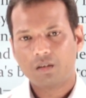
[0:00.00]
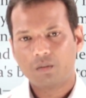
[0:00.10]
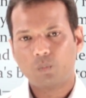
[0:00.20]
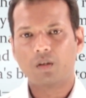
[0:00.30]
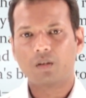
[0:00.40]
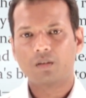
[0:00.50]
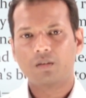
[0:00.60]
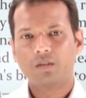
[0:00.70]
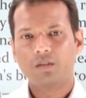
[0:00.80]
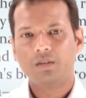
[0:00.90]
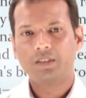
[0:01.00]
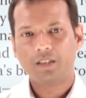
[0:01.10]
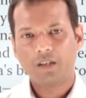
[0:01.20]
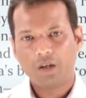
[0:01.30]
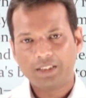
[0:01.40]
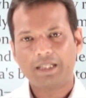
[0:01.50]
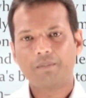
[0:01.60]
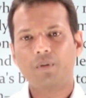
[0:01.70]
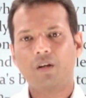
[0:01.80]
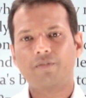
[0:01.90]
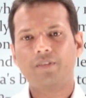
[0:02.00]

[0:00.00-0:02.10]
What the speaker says: what? An example of